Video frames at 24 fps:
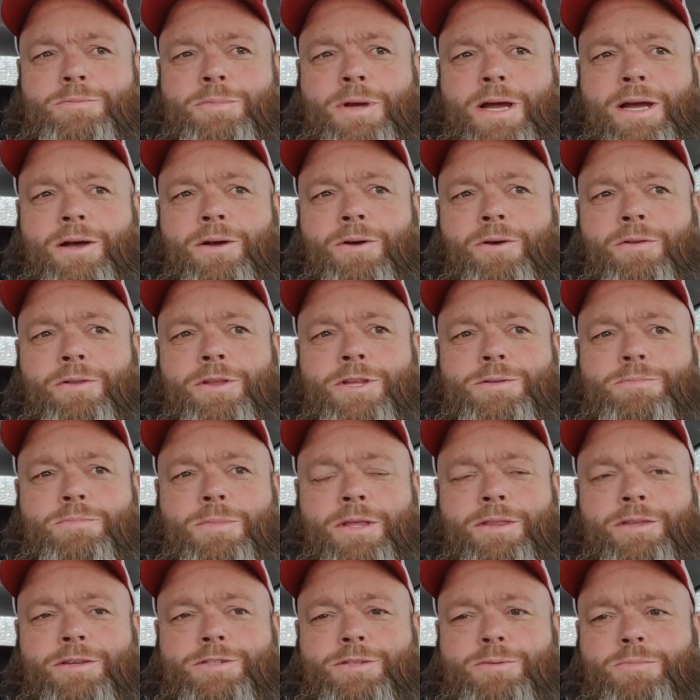My goal this
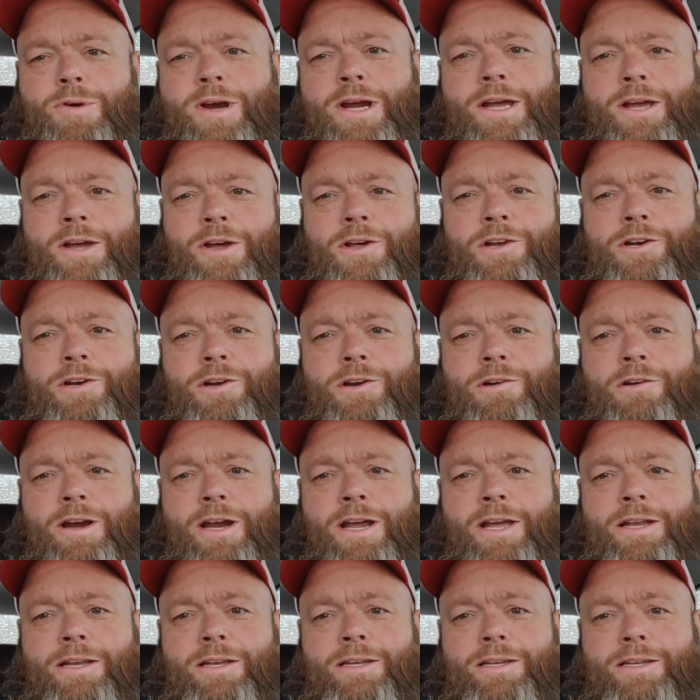month is to break 100
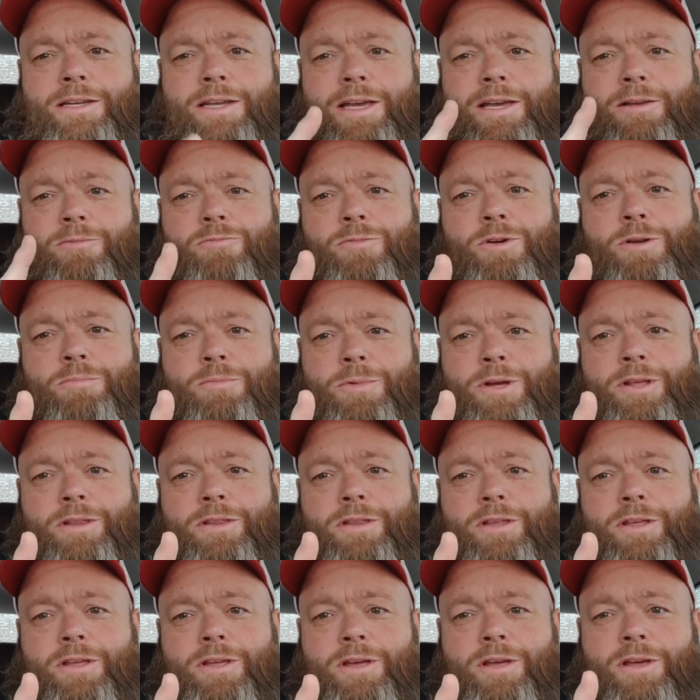grand in 1
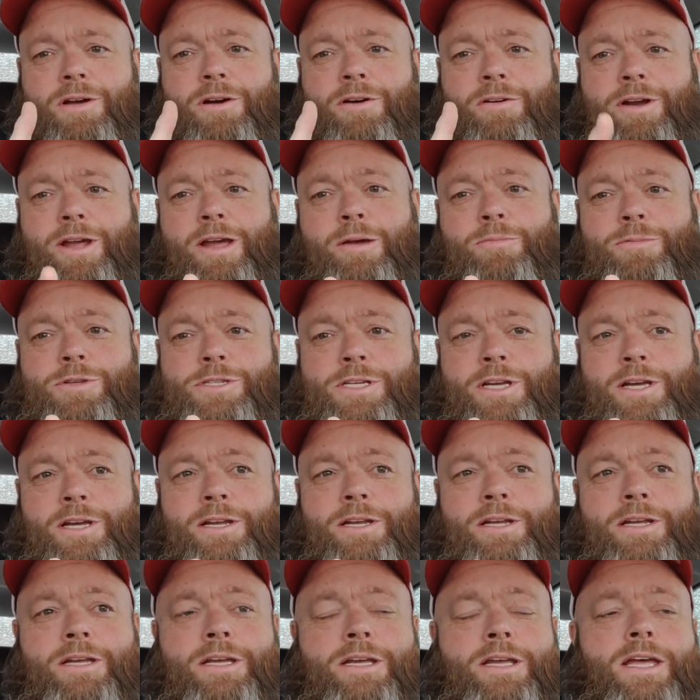month on Amazon.
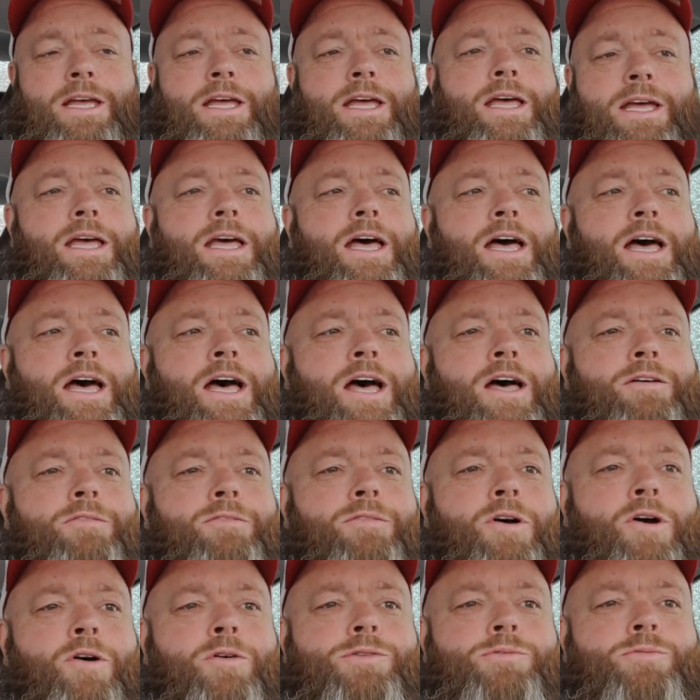
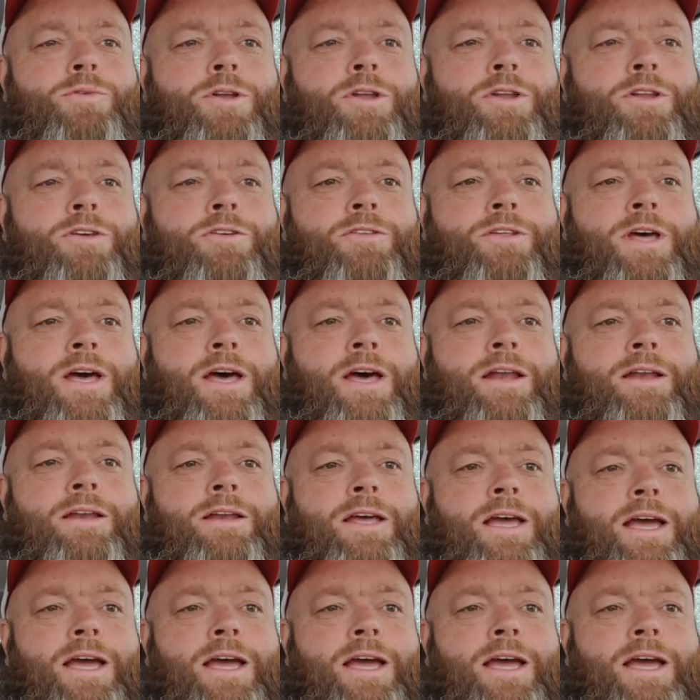Always wanted to do that.